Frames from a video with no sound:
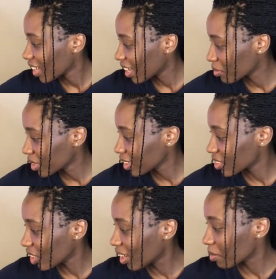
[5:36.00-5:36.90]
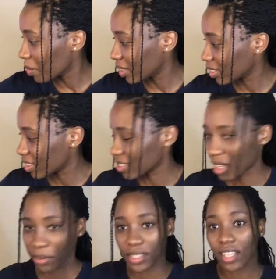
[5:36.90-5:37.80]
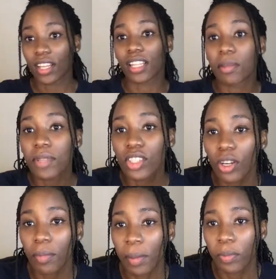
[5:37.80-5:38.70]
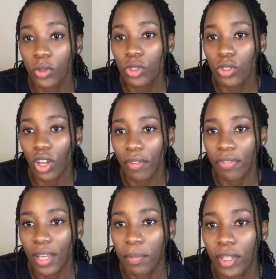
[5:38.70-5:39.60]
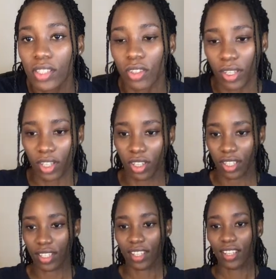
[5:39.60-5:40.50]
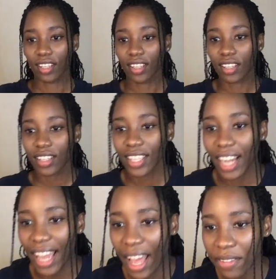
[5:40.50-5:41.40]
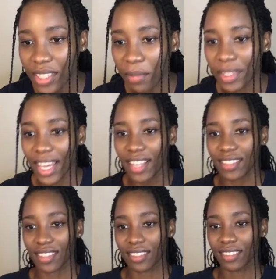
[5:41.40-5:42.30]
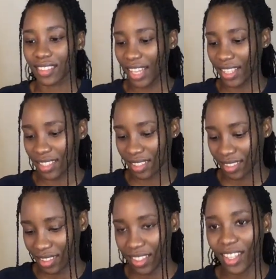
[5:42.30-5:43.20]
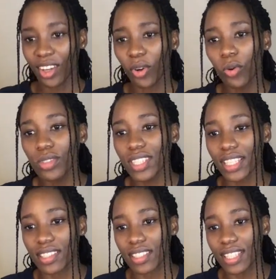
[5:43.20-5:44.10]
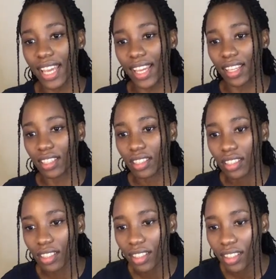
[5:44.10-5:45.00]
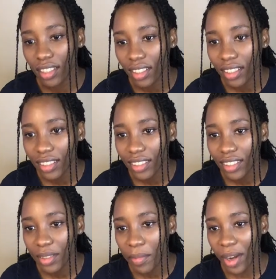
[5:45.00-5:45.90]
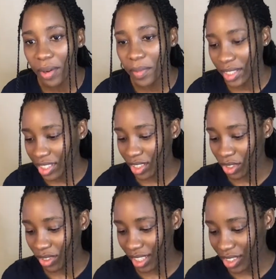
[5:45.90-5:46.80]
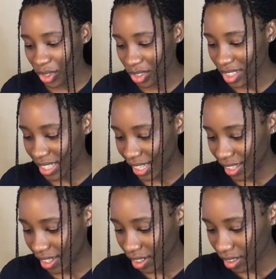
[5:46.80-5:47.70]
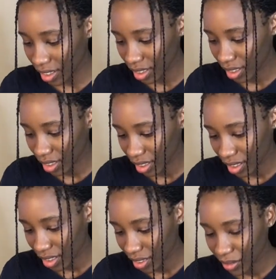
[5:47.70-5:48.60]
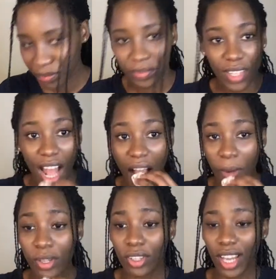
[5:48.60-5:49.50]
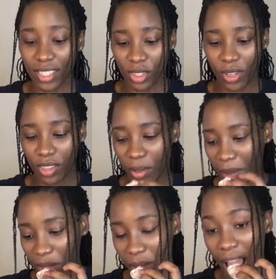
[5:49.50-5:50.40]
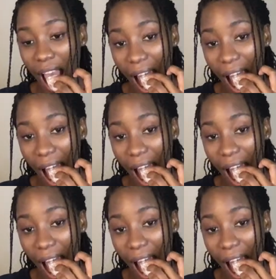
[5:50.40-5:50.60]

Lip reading: I really thought about this. Let me turn my Bluetooth off here because, okay, good. Can I have some? Yes. Who said stay? Marry me, Jisoo, there's no stay here. How are you guys doing, though, by the way?